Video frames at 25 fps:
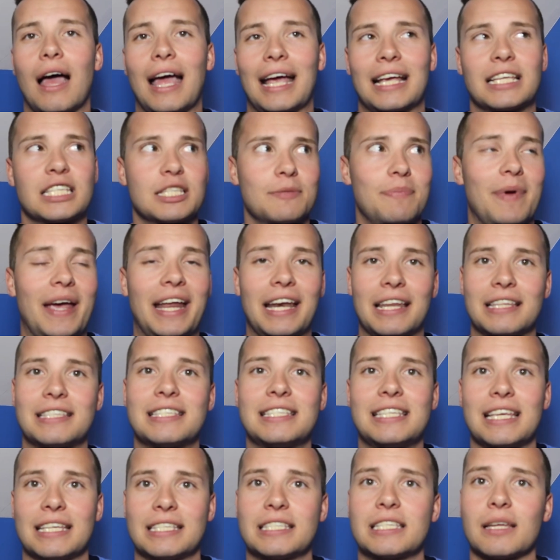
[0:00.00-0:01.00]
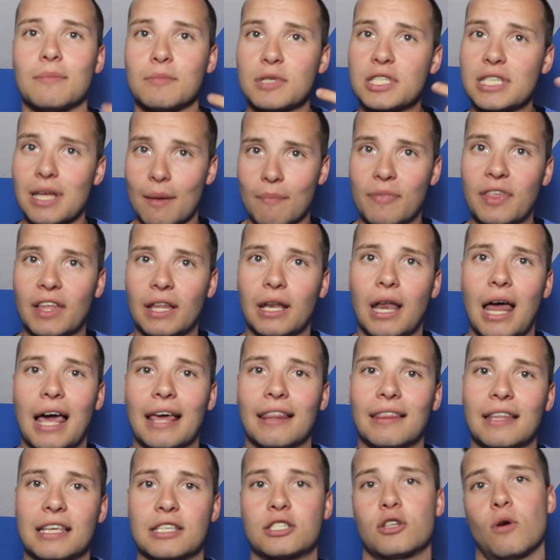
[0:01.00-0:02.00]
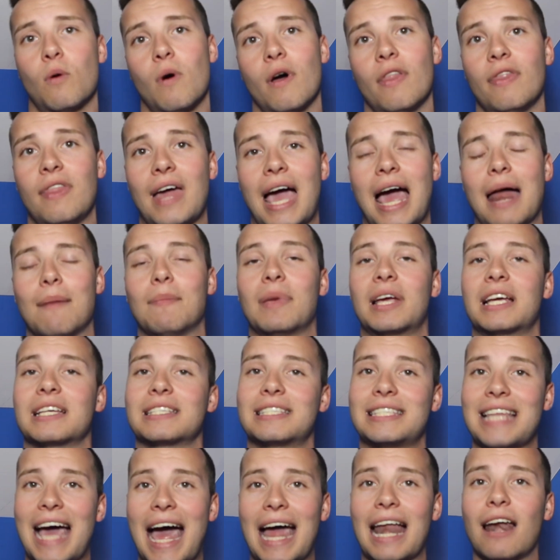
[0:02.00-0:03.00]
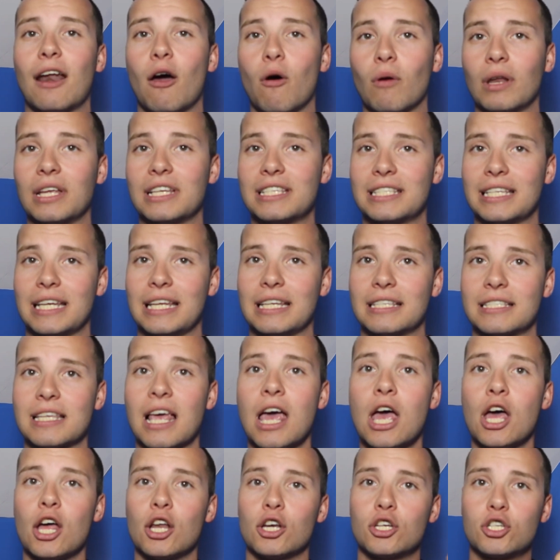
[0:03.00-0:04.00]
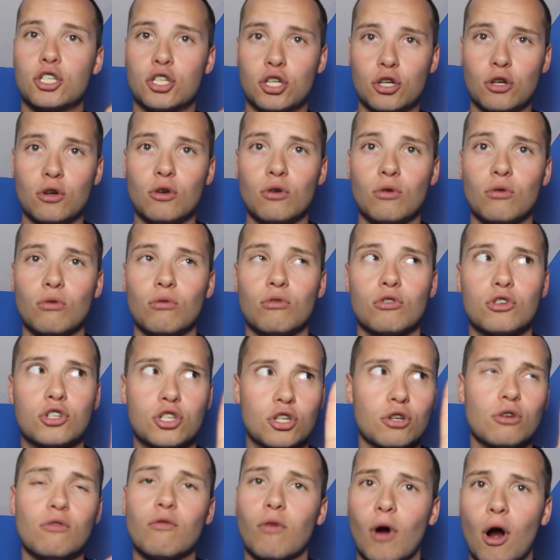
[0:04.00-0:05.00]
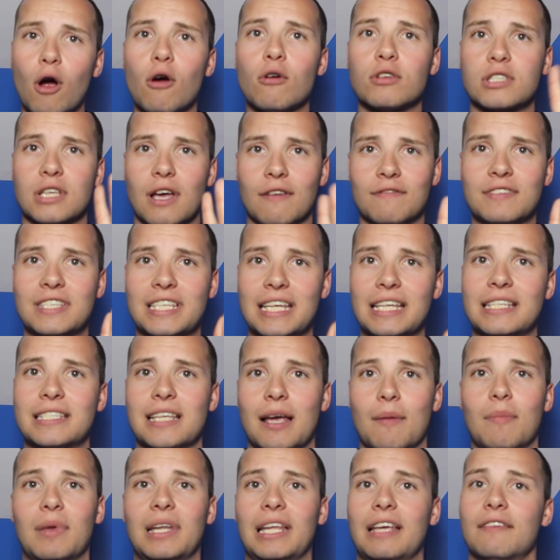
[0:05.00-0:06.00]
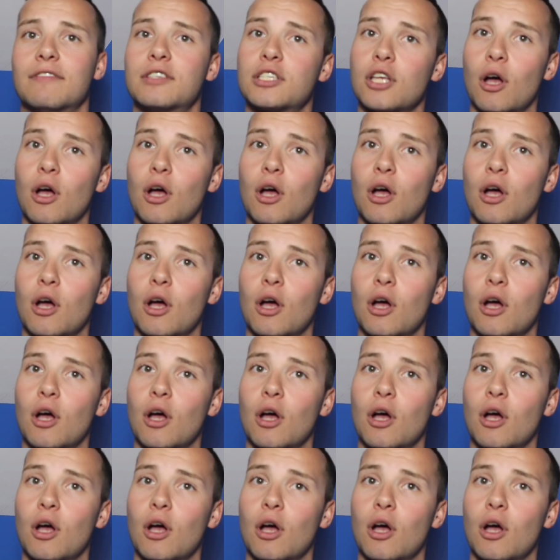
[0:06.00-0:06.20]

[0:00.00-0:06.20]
expanded system, something like this on that, because that only seats two rows of seats, I believe.